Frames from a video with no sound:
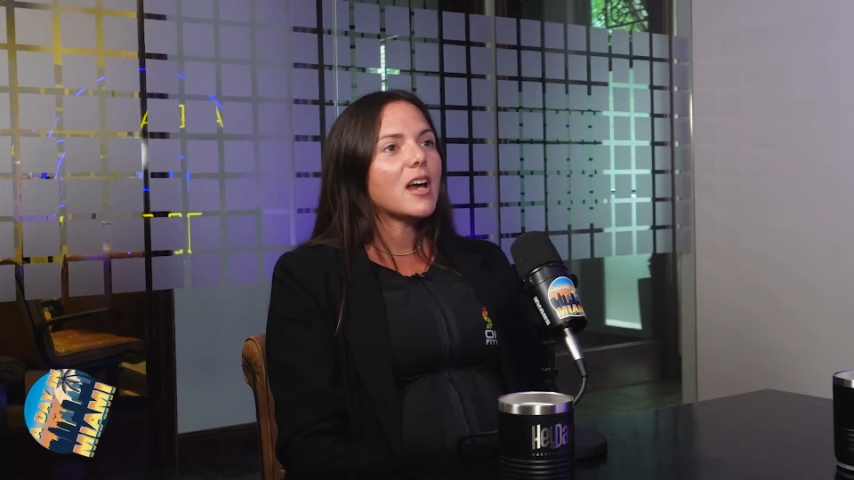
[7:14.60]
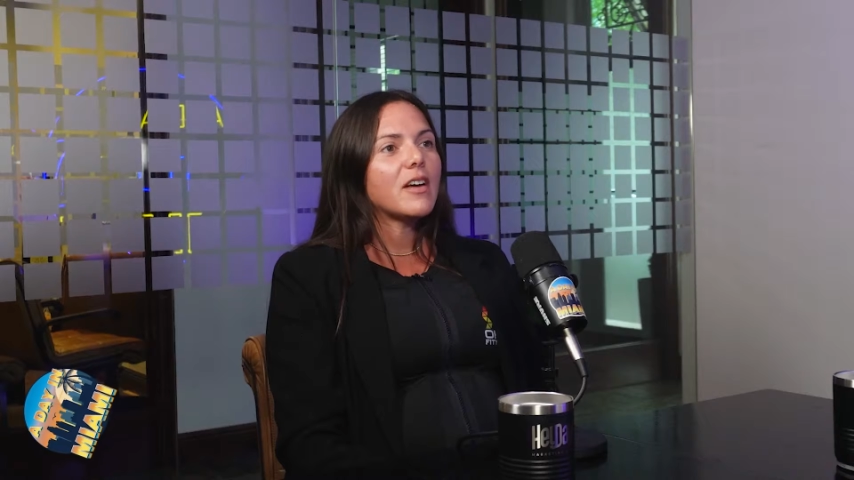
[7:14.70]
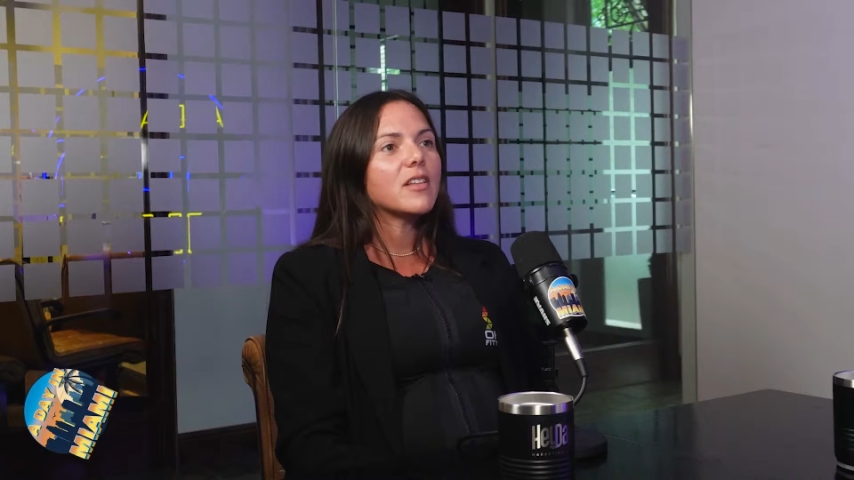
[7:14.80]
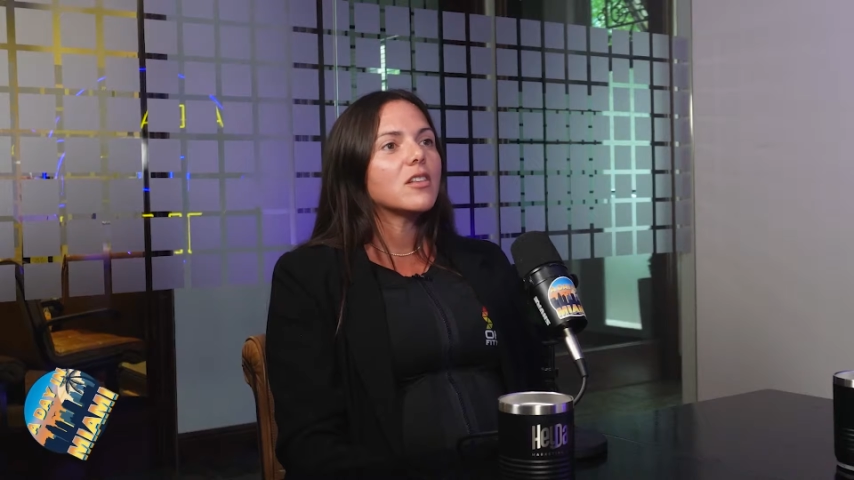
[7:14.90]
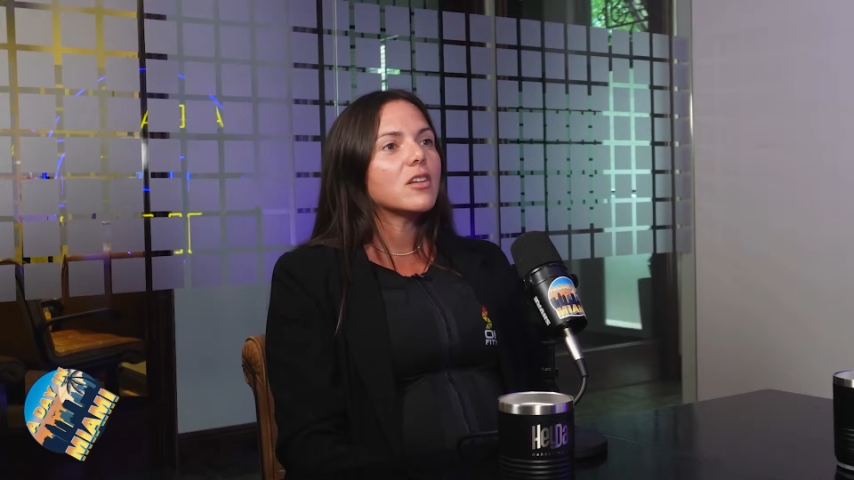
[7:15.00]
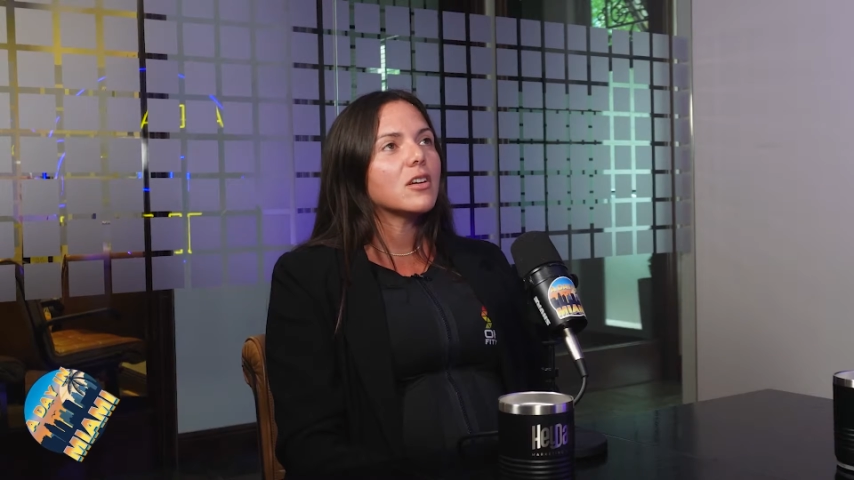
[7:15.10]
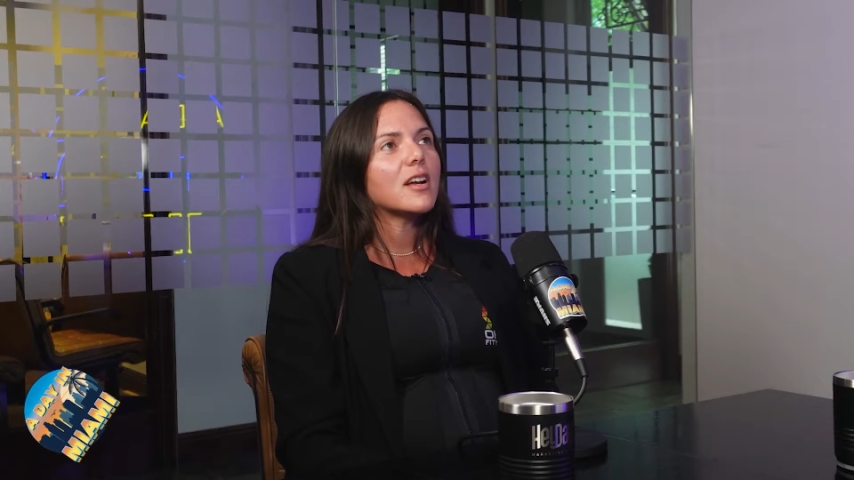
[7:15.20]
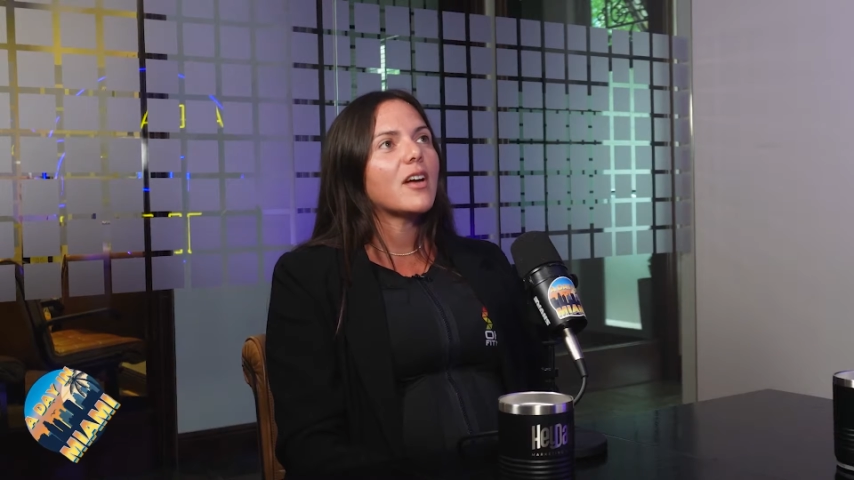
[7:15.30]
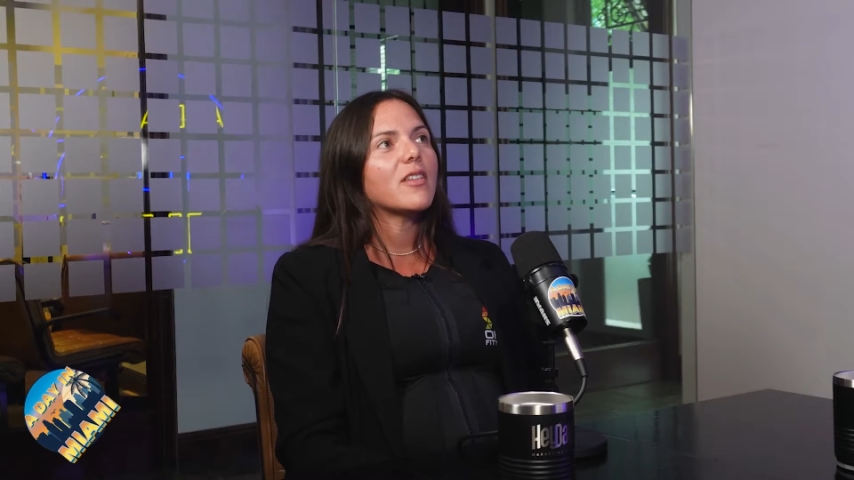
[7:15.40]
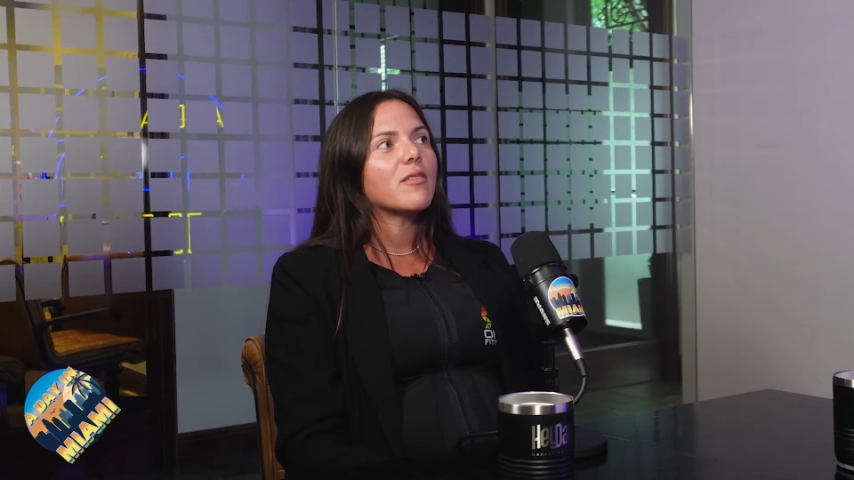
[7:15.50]
how they look,
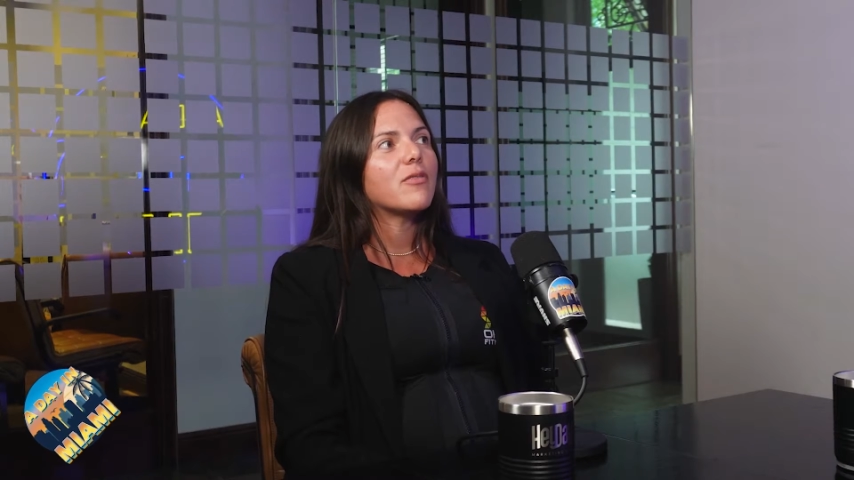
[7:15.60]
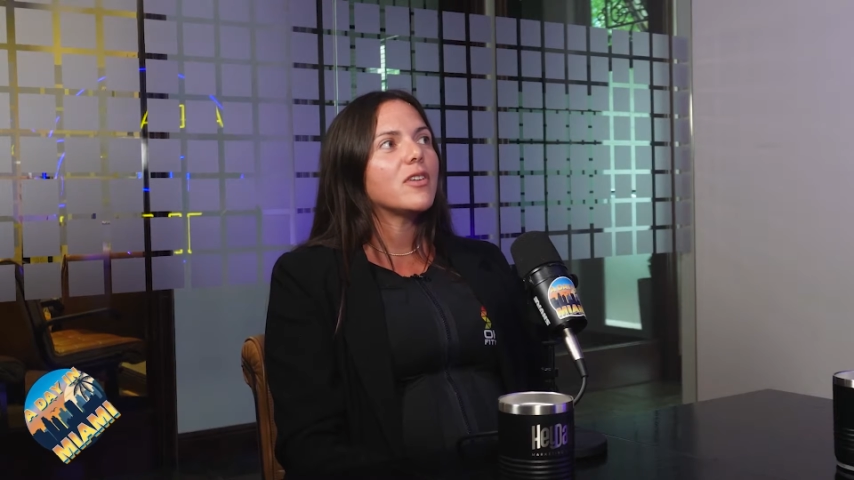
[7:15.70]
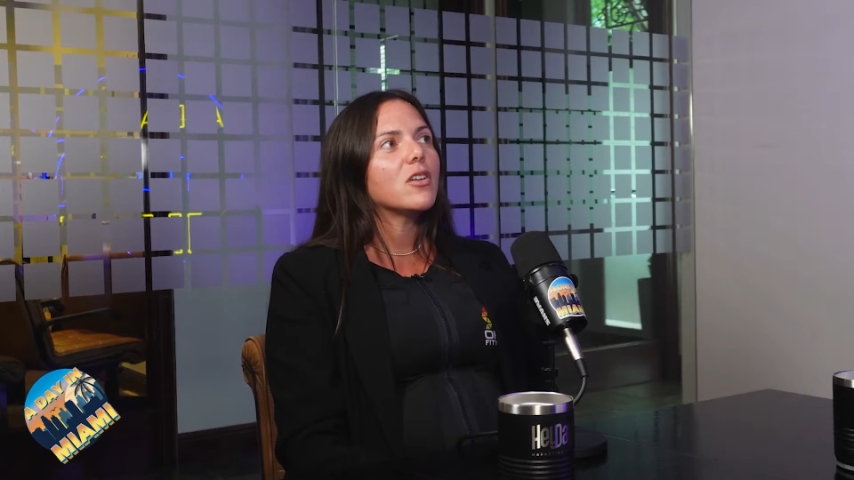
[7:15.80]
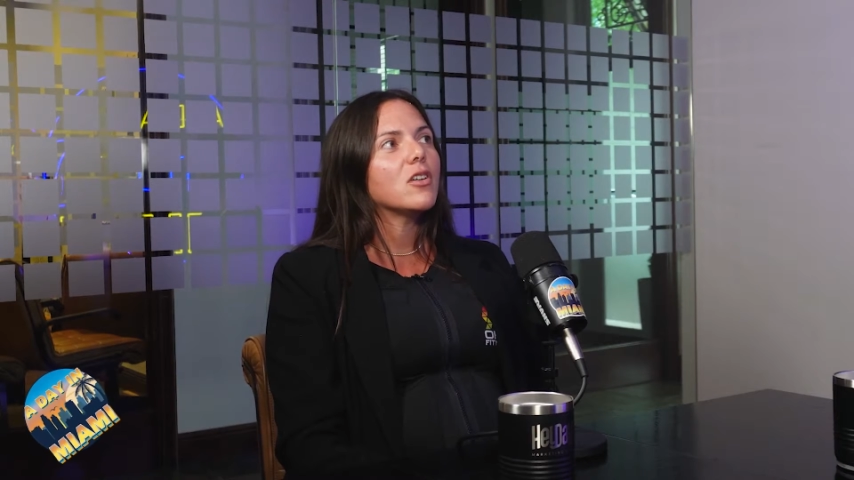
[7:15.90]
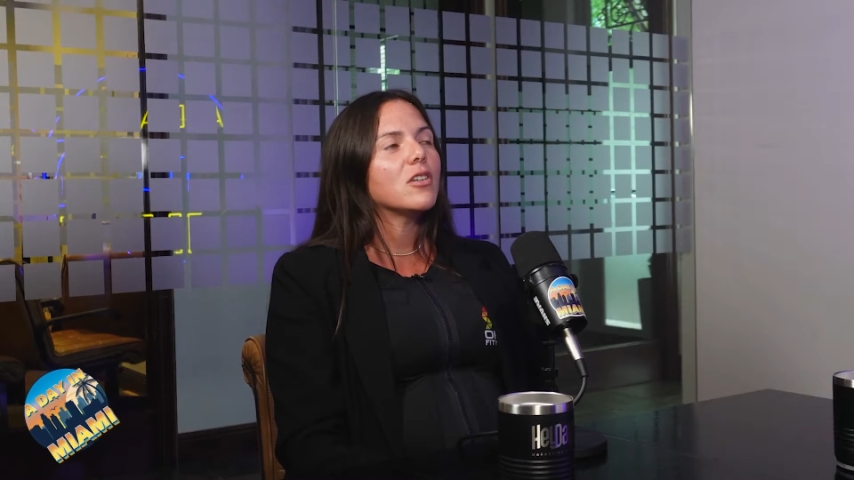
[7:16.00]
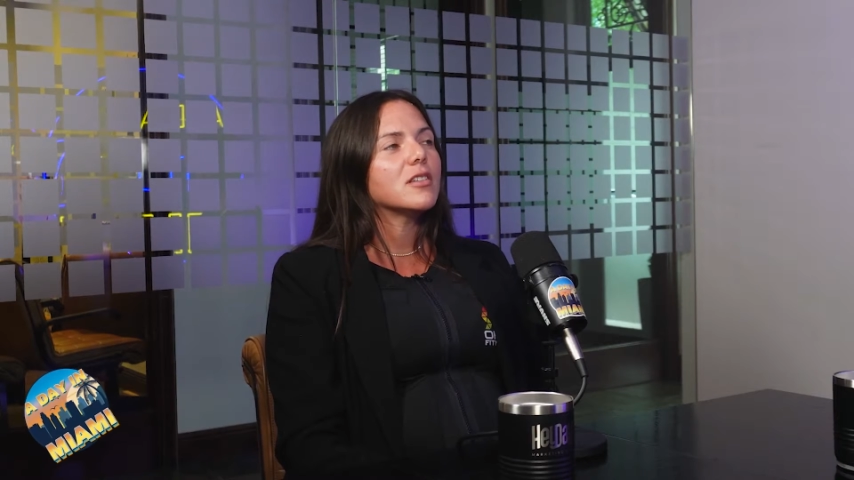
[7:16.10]
how they feel,